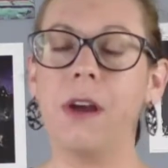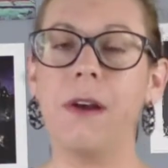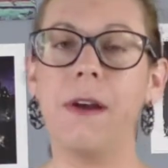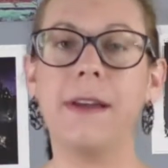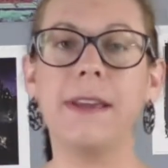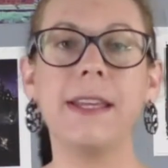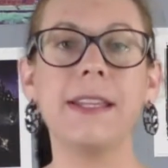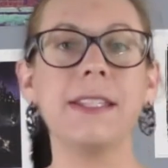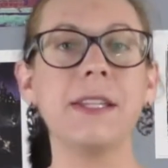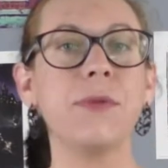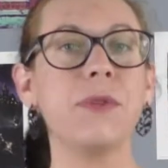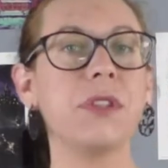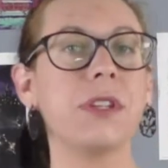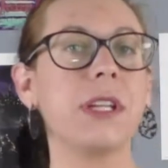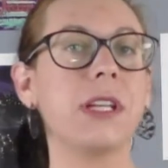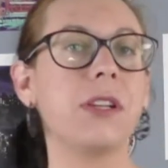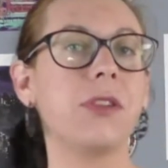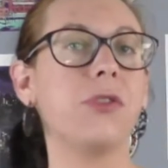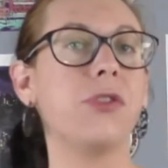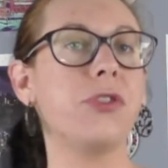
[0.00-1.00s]
guess I was
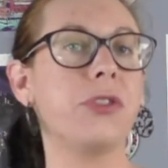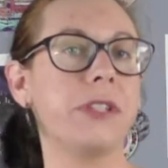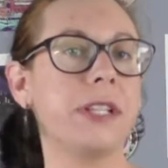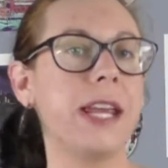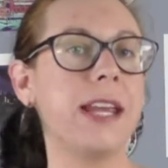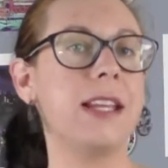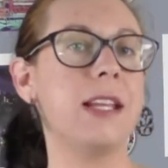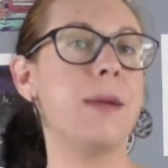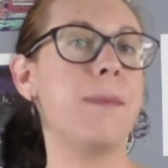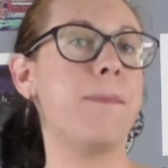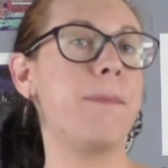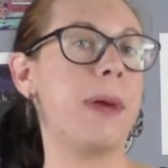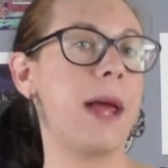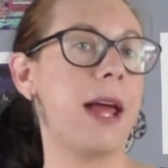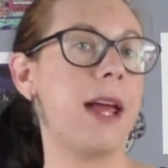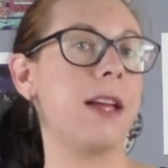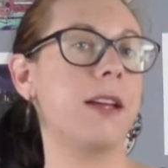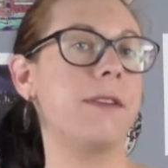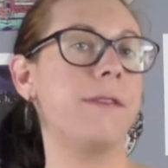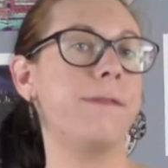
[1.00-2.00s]
like a little taken
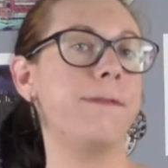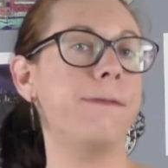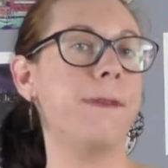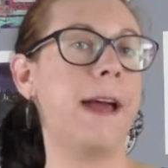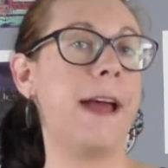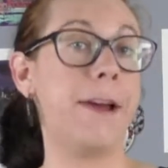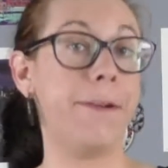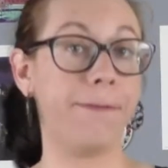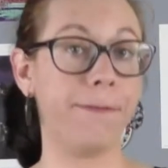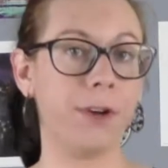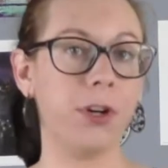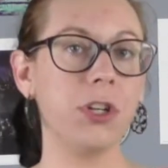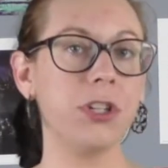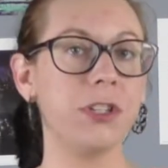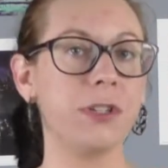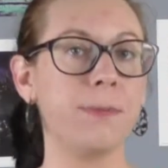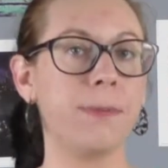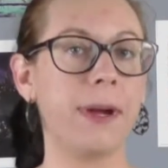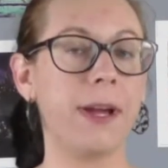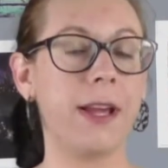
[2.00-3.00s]
aback at
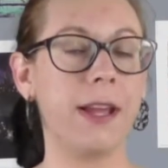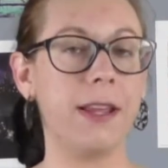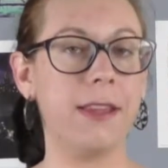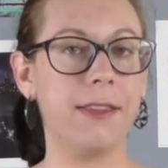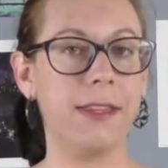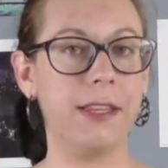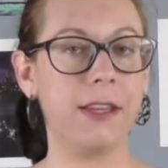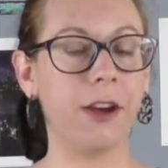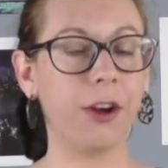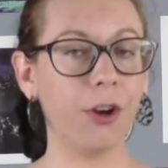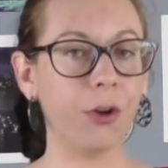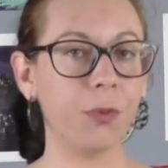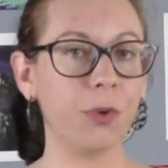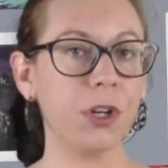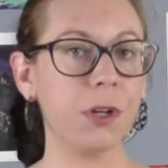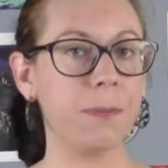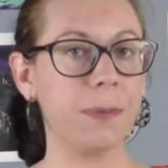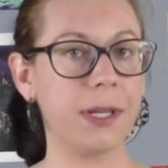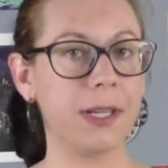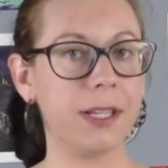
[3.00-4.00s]
first by the
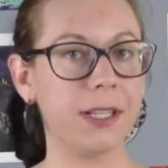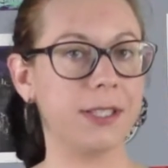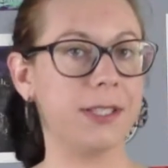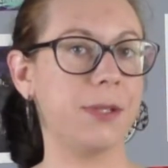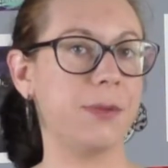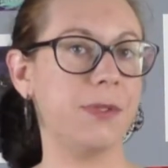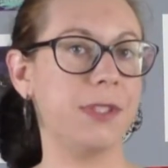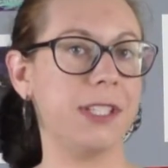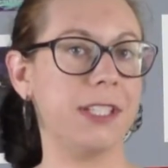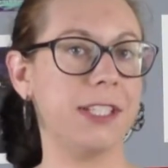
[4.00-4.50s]
artwork, because I was